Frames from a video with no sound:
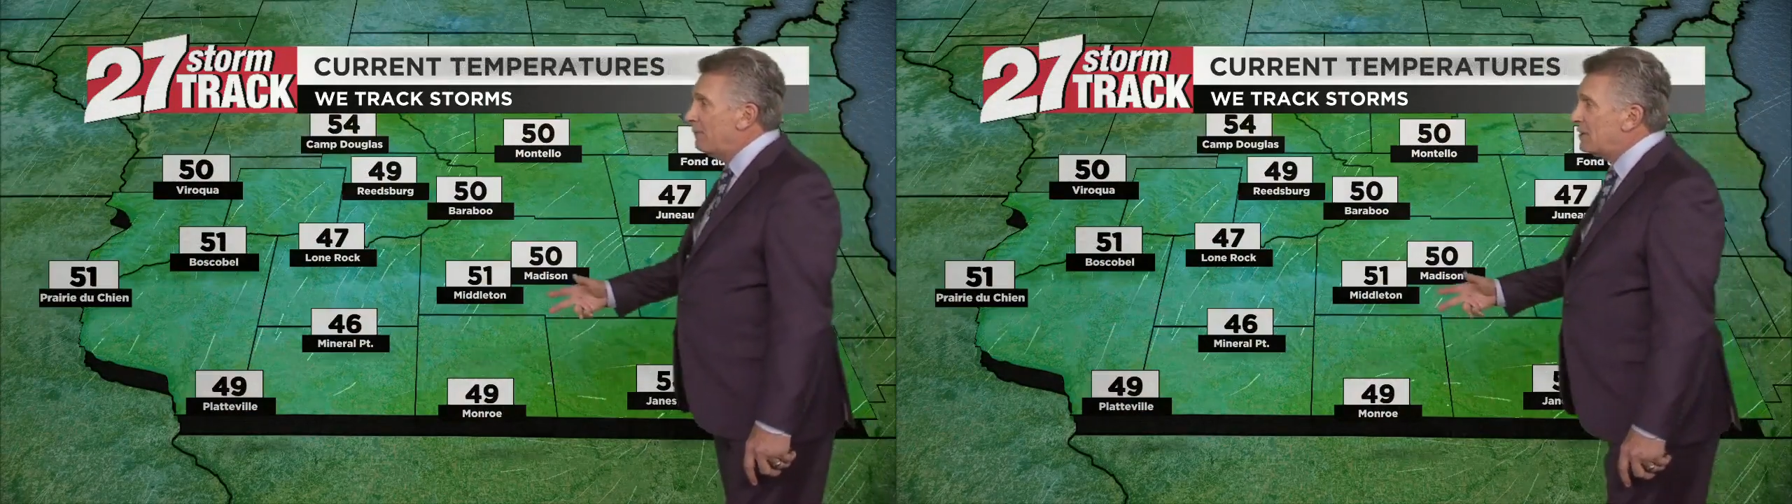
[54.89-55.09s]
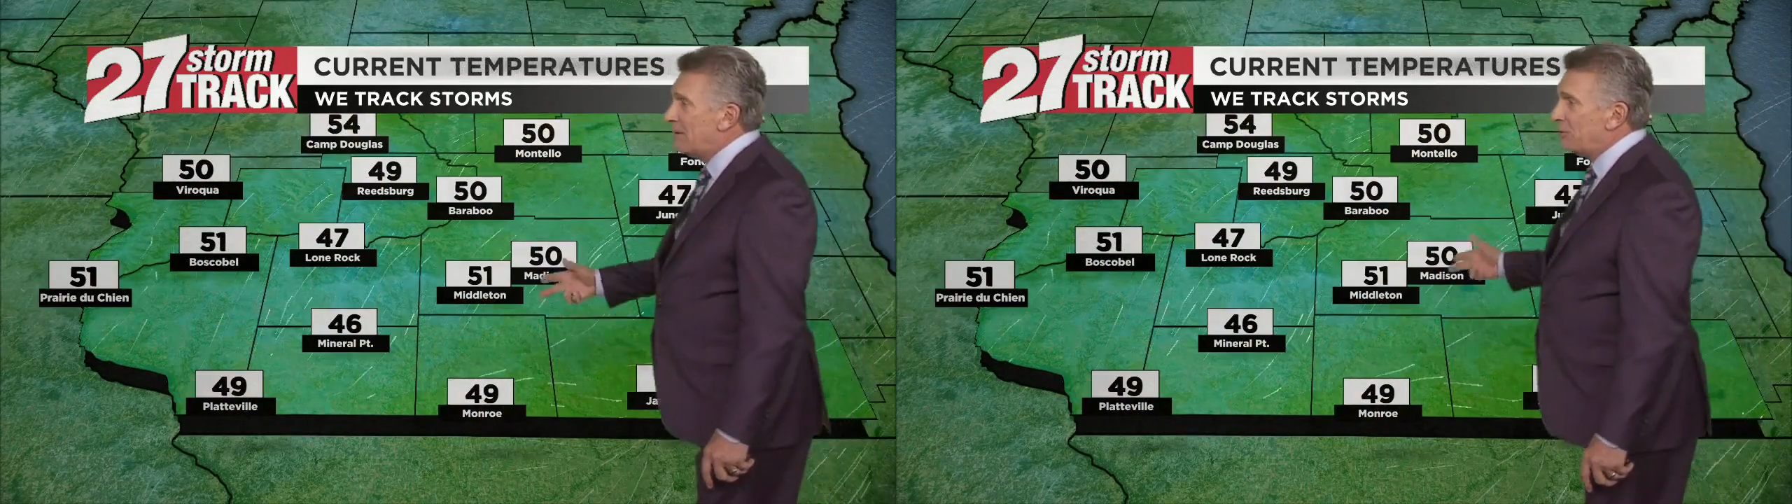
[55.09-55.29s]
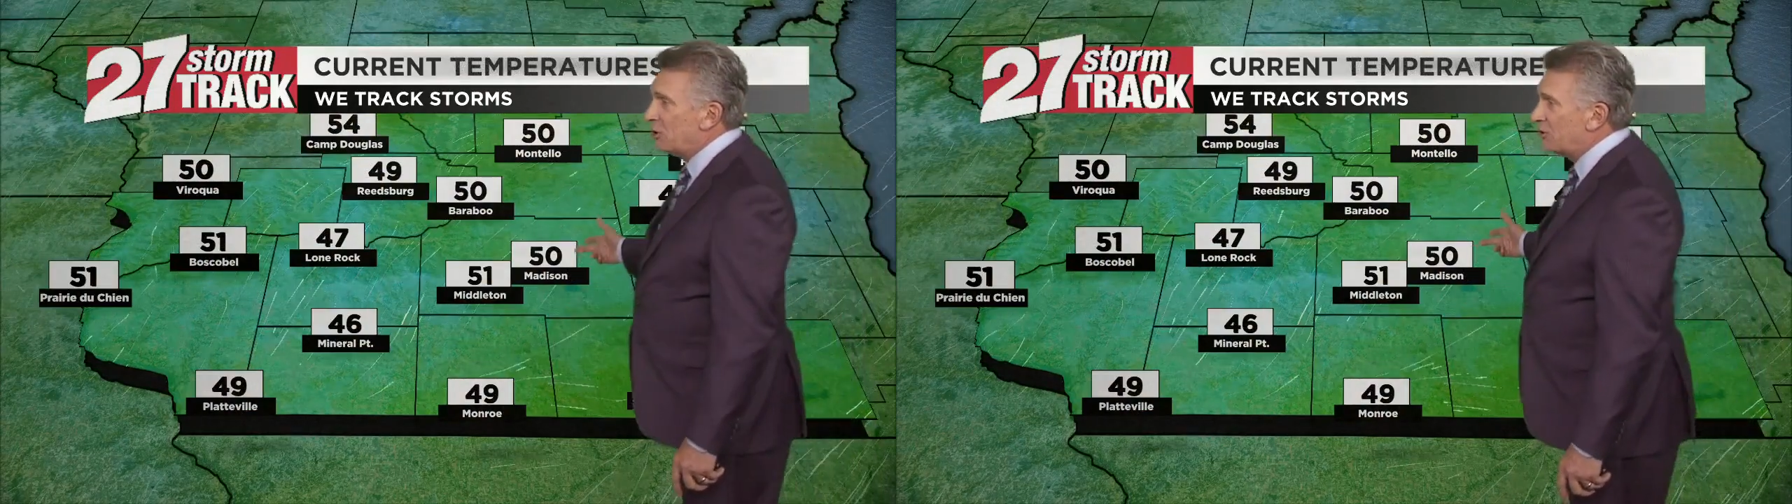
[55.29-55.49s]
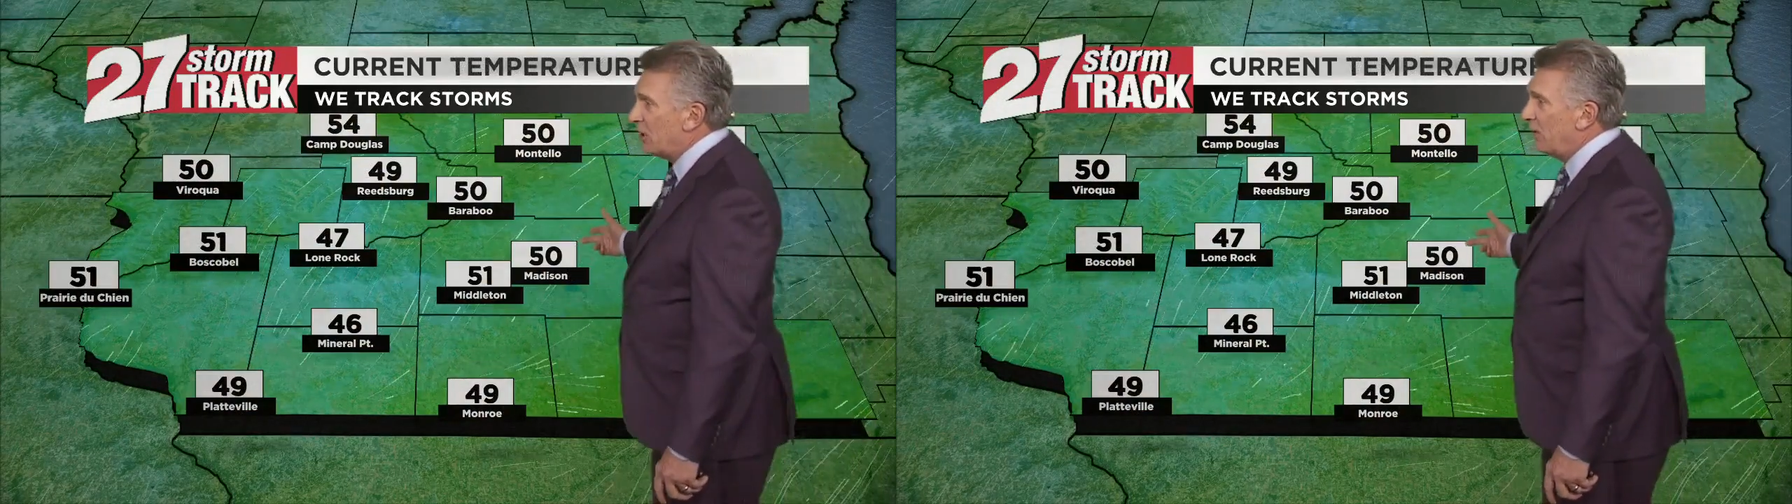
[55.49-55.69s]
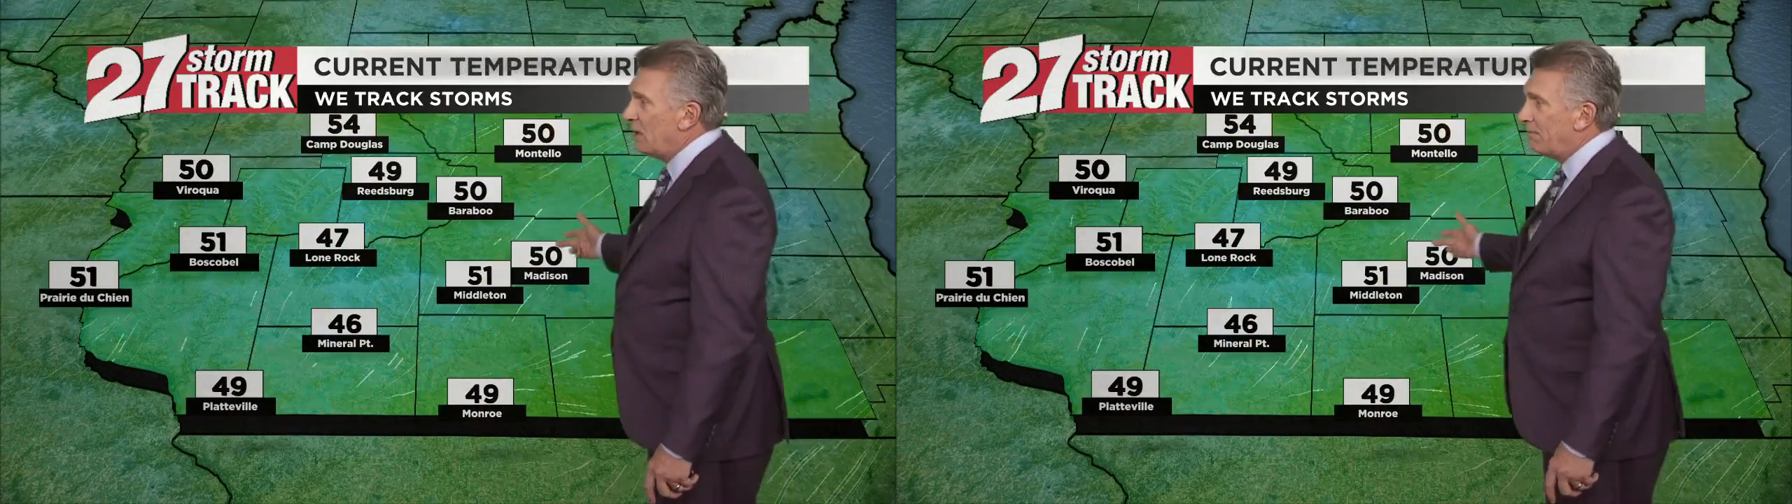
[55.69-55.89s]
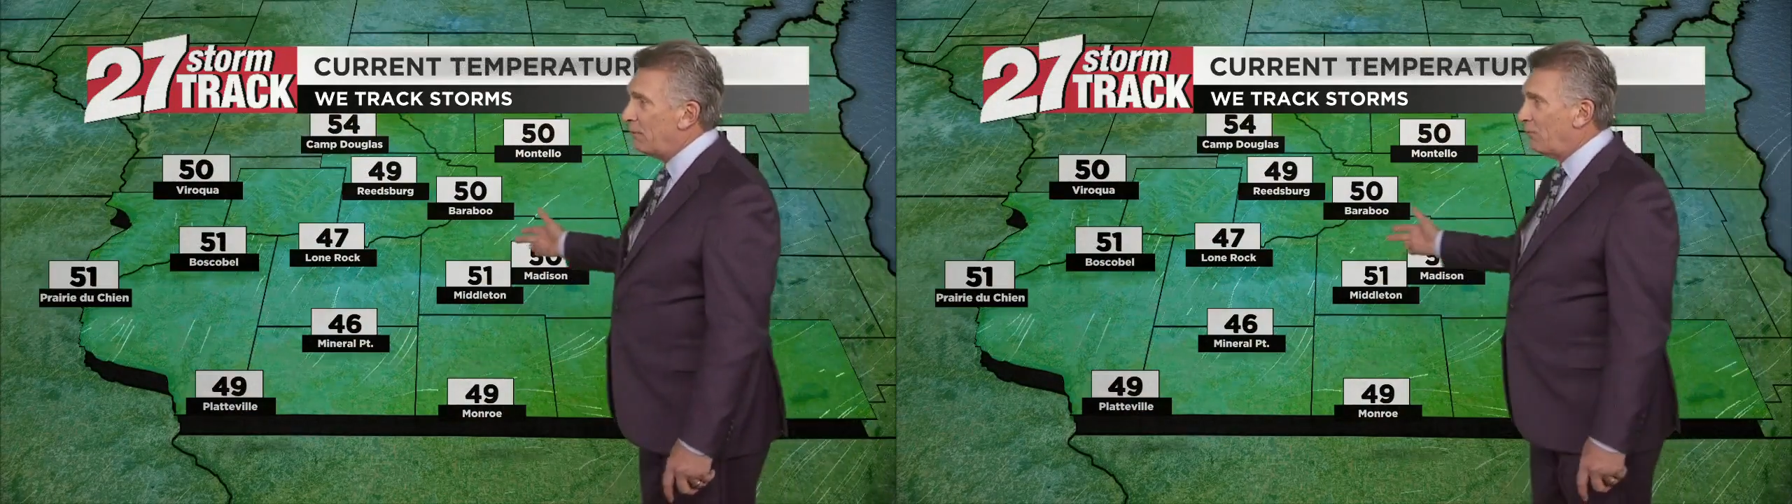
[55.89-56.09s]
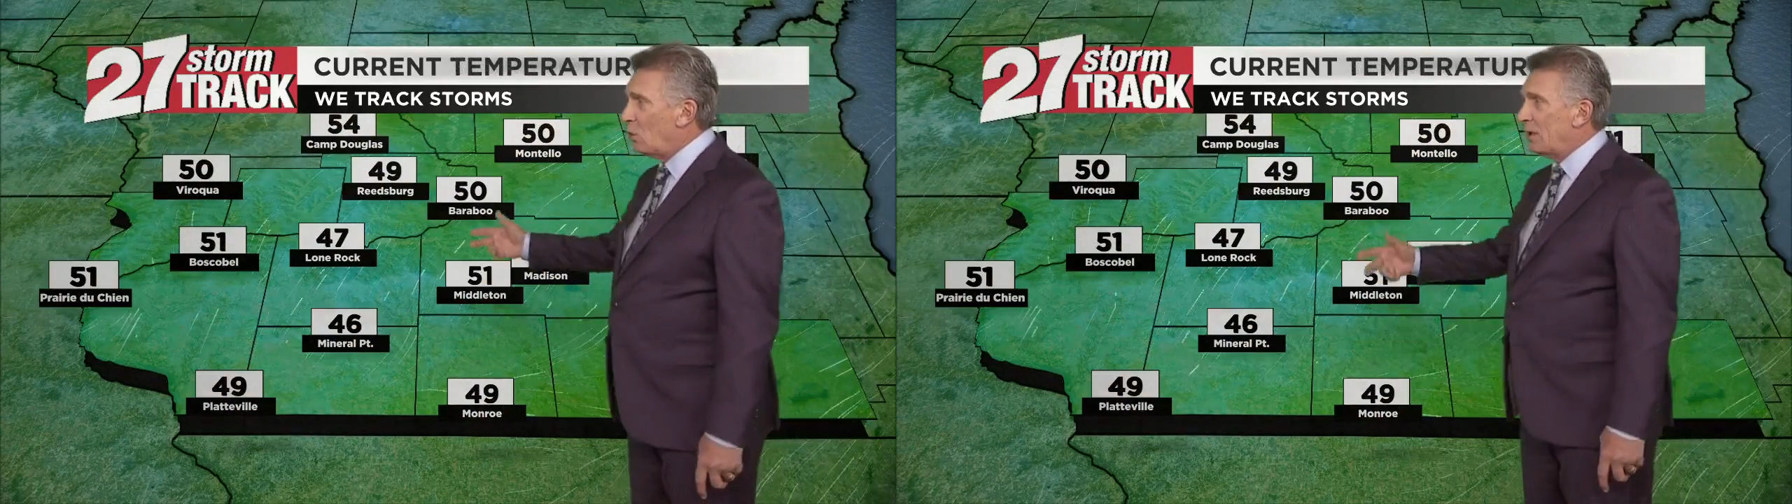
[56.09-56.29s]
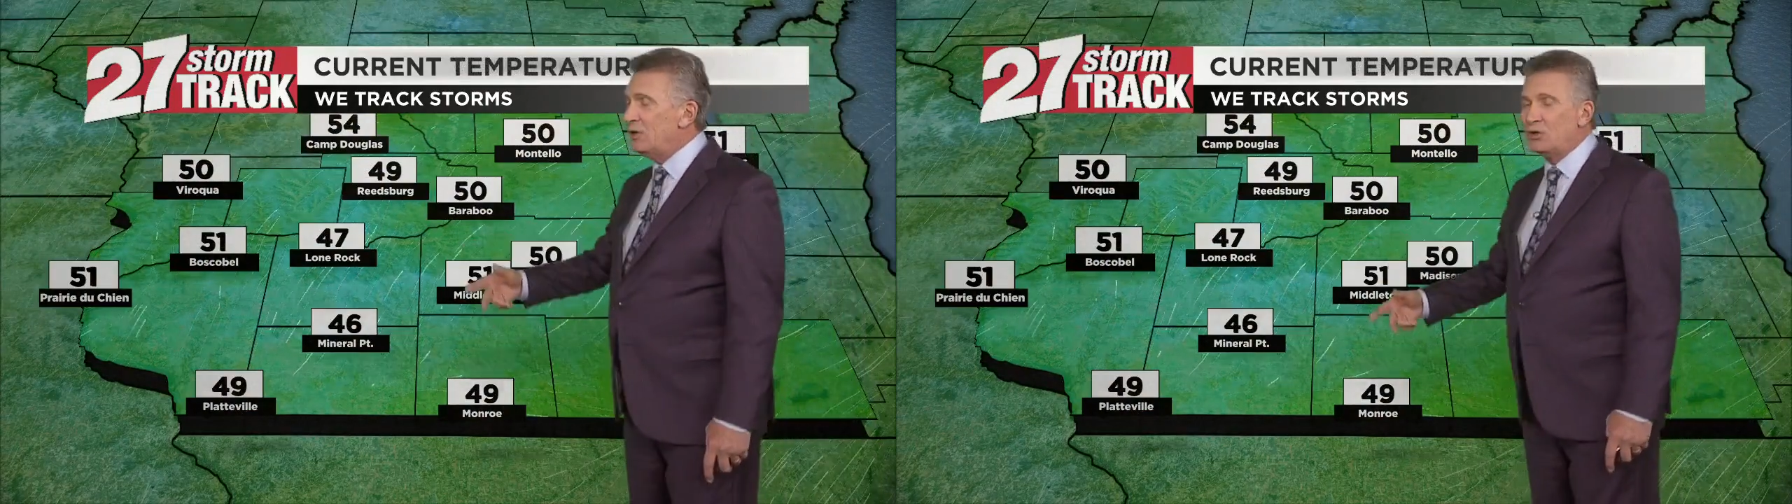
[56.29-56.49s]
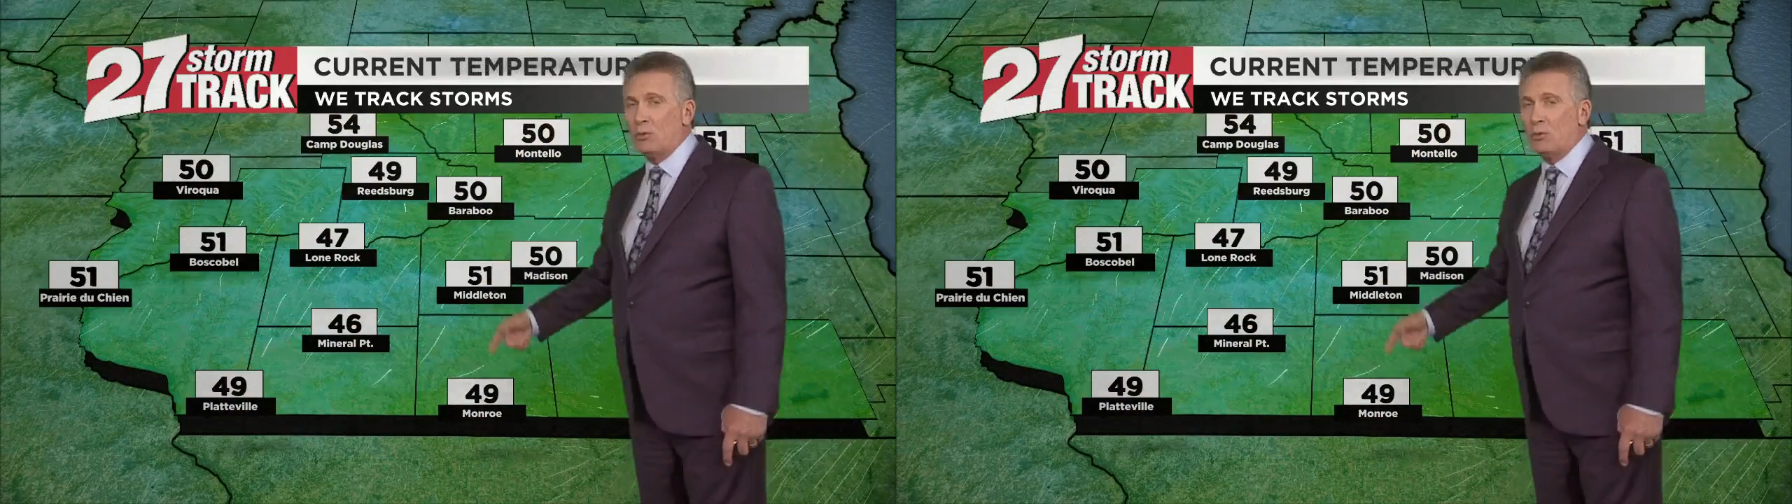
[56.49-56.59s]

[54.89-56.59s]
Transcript: But temperatures are in the upper 40s